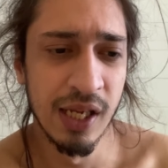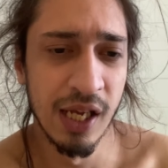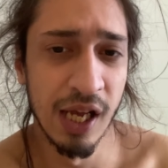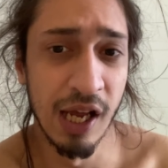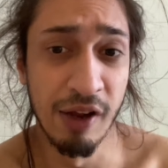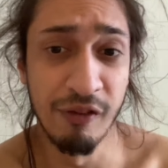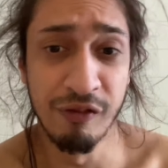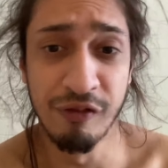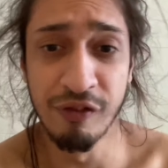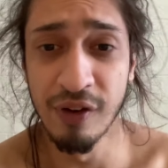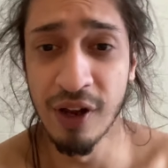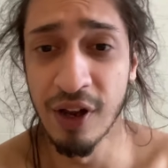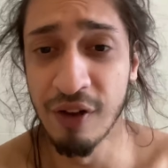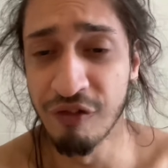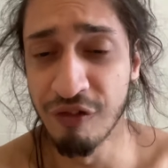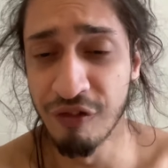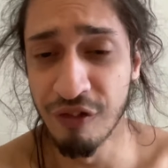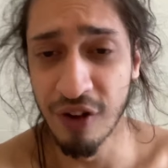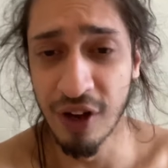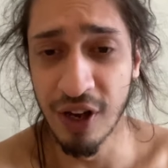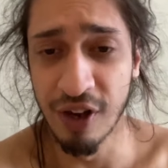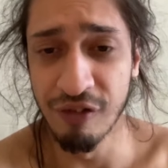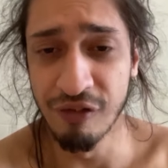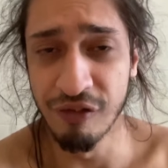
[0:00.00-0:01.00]
if,
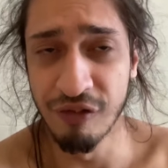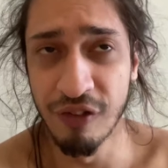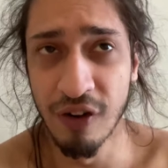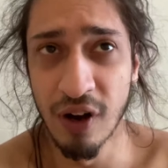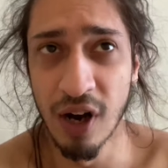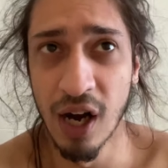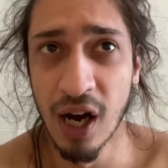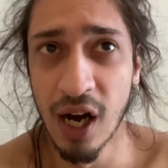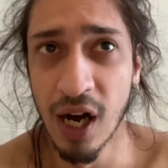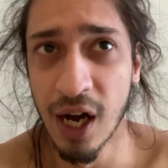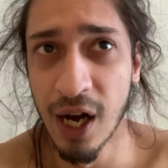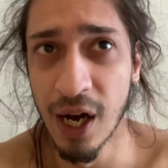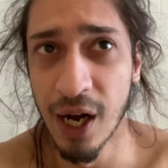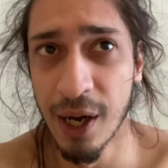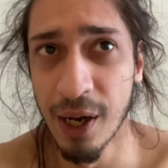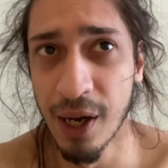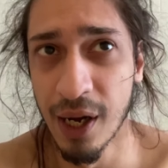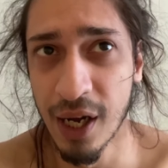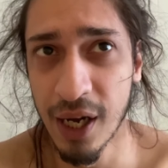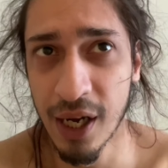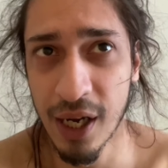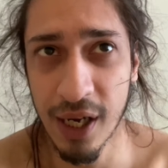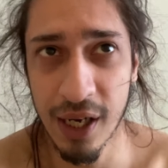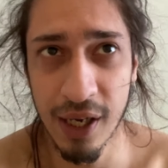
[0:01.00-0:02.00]
if, if, uh,
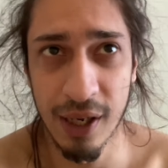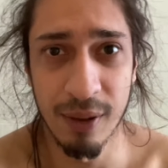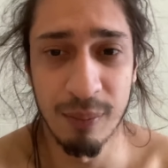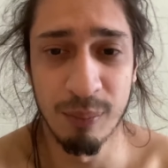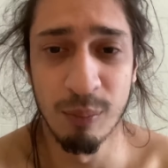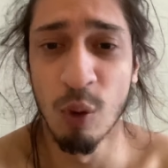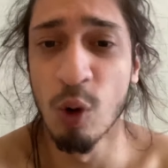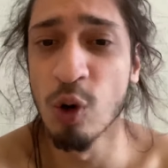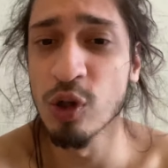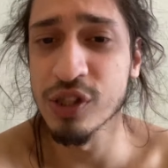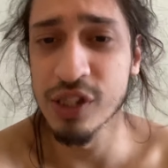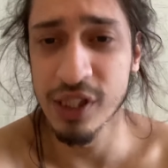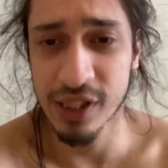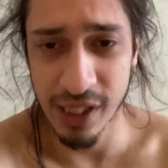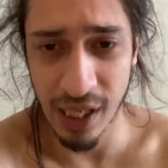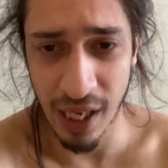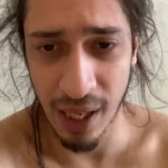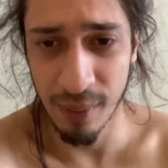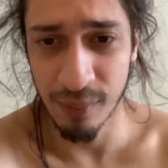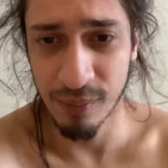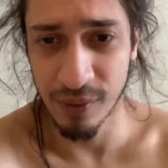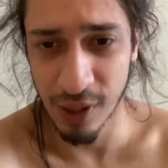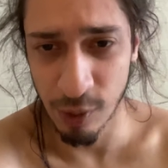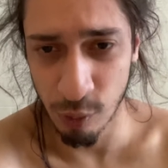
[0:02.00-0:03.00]
most of the
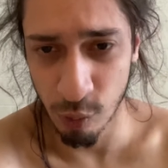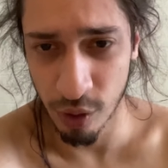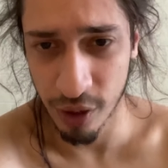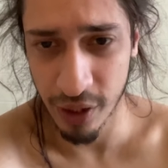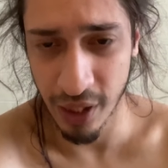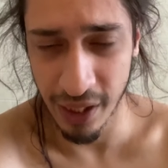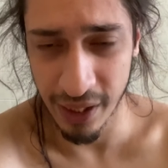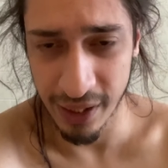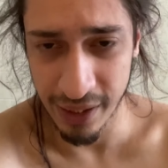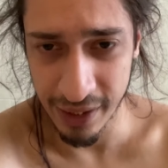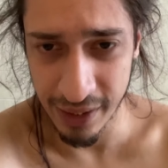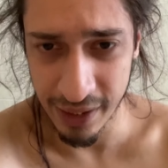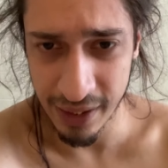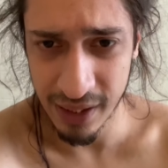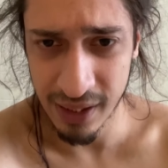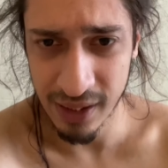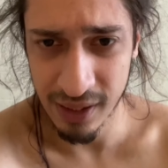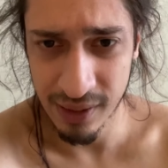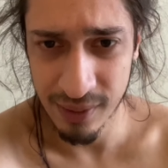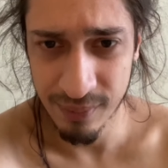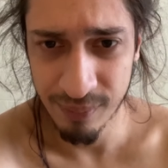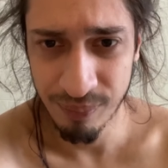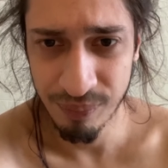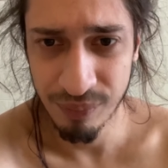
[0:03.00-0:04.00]
time they will get
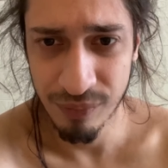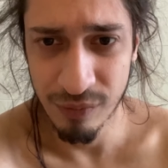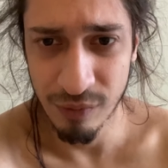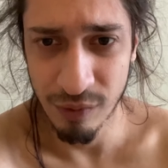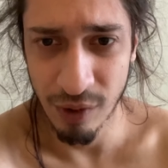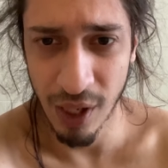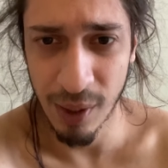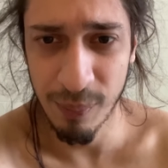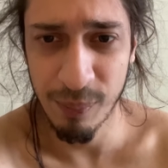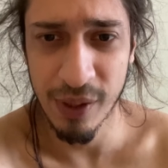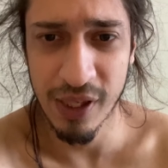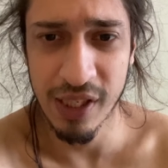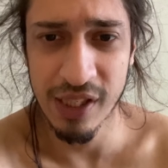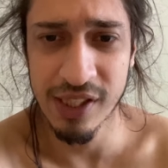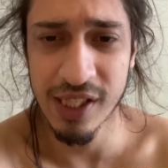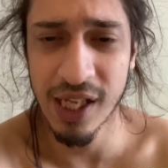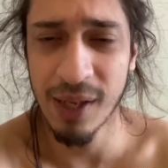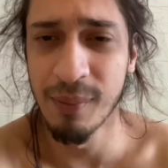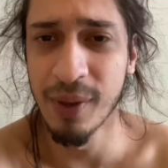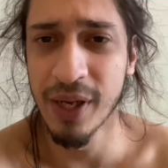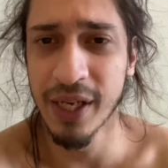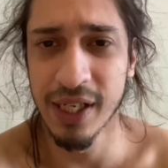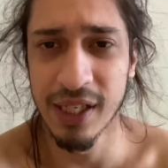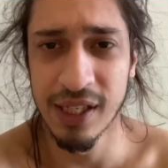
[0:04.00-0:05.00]
eaten, right? Because
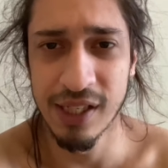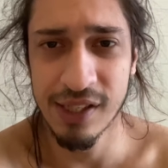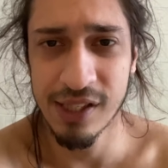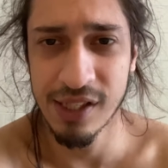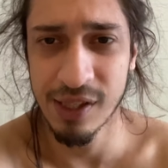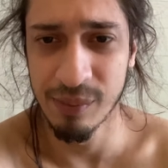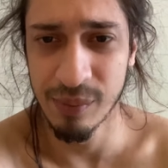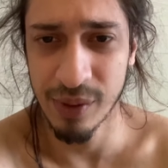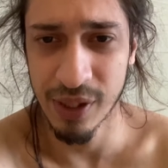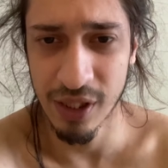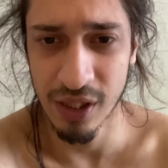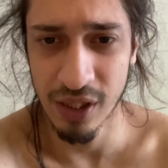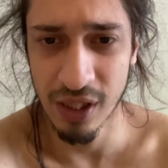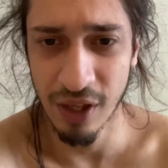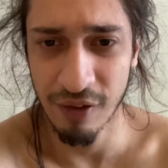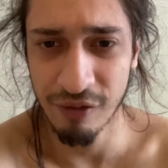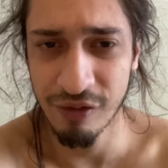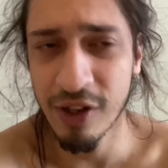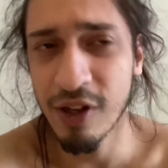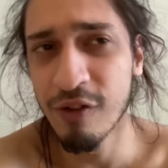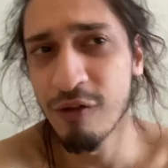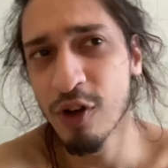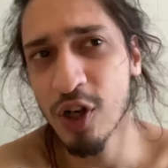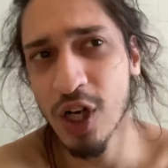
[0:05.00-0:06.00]
they make an easy meal.
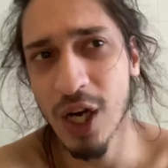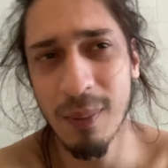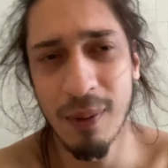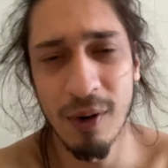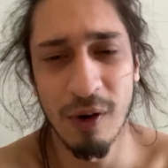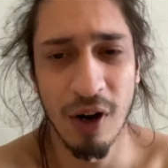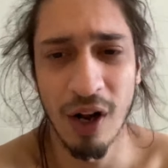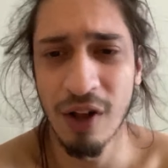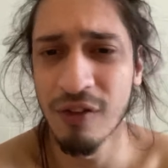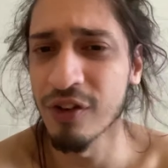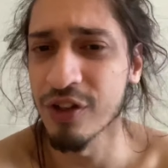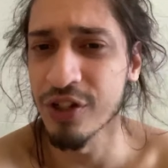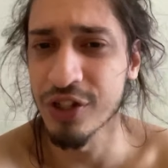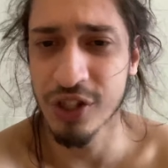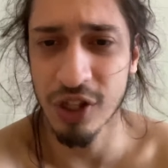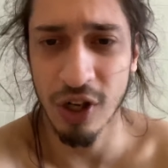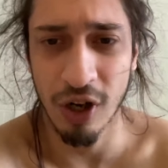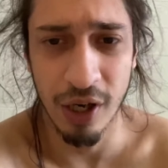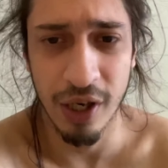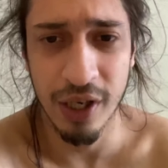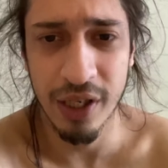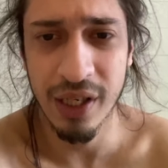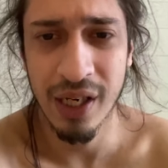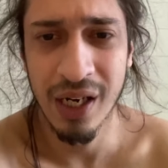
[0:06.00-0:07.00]
If, if you come around the
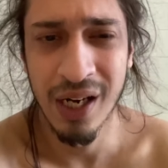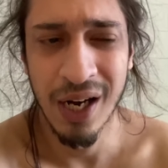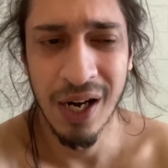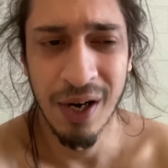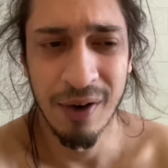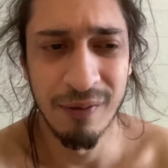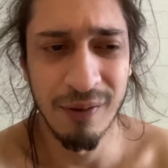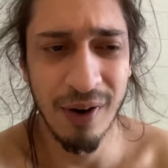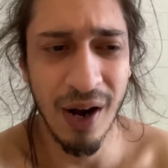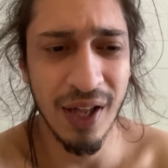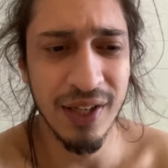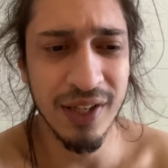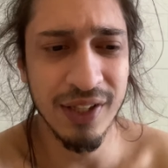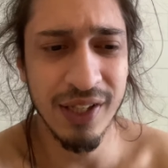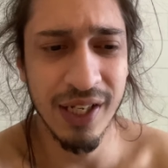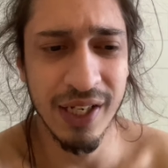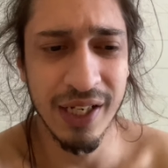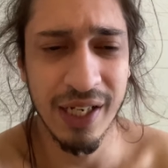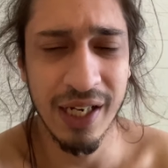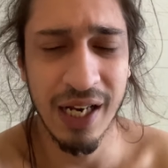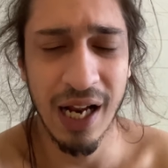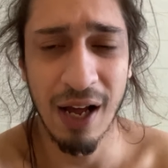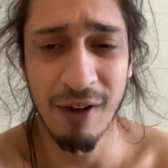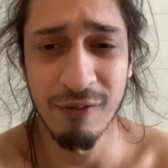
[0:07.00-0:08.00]
shark, rather
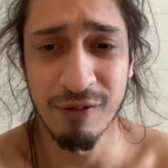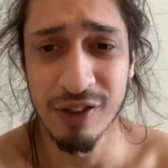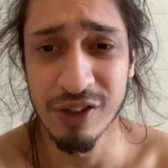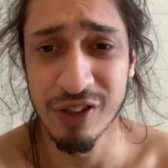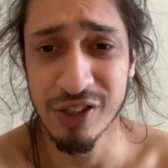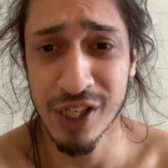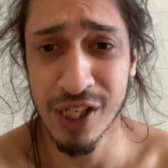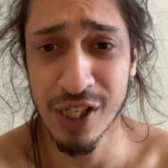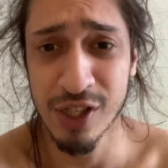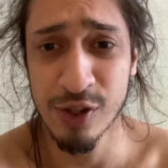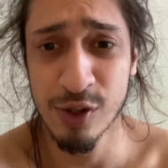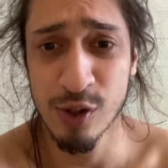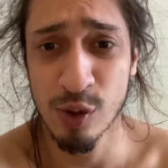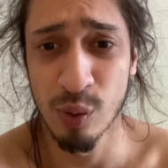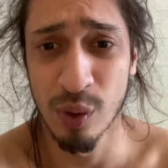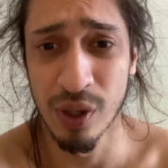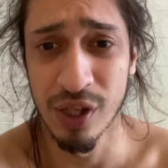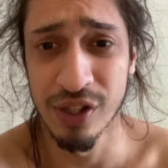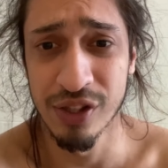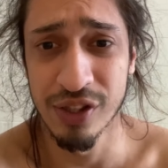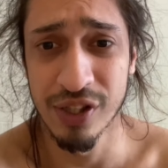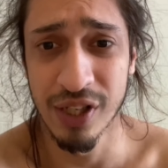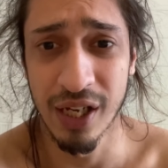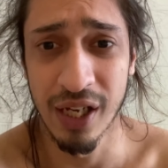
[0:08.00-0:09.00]
than it have to chase you
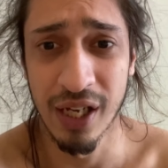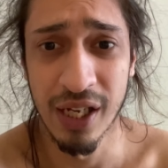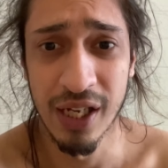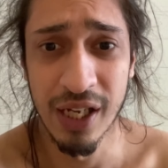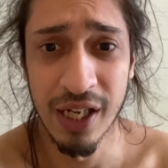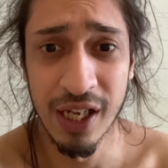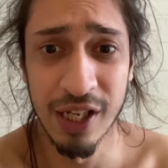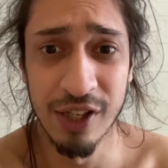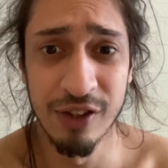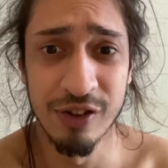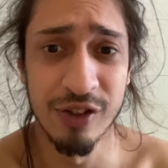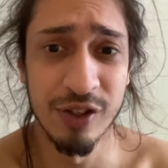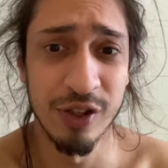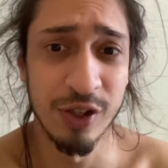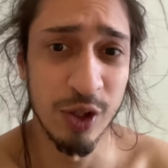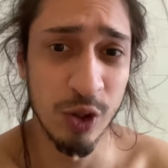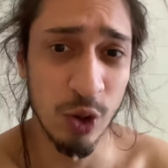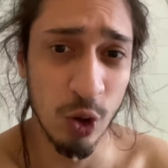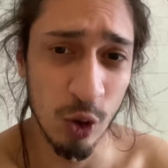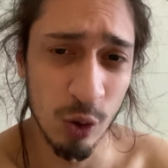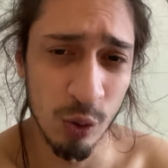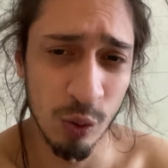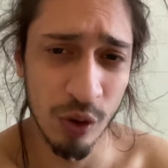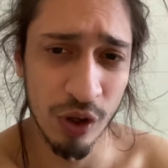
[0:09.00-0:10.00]
into into
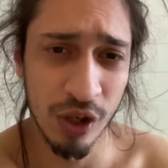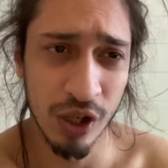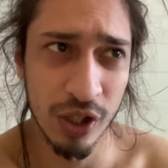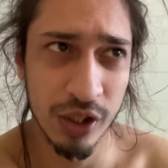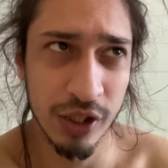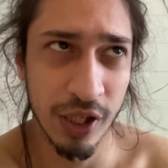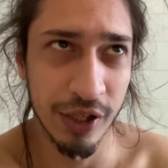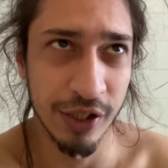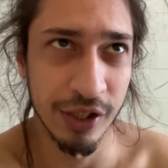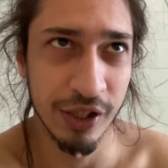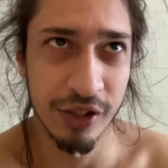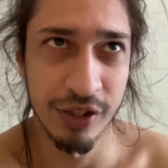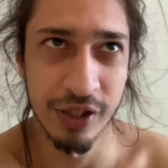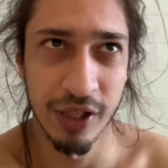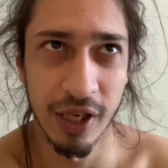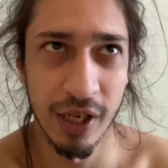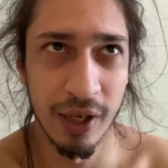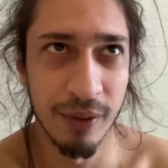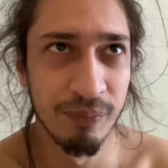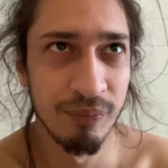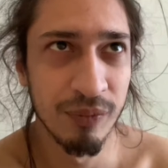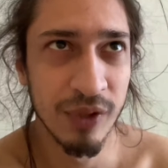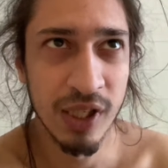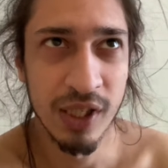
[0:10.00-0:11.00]
your world under
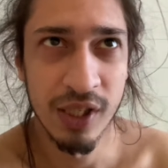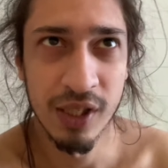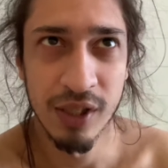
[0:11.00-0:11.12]
the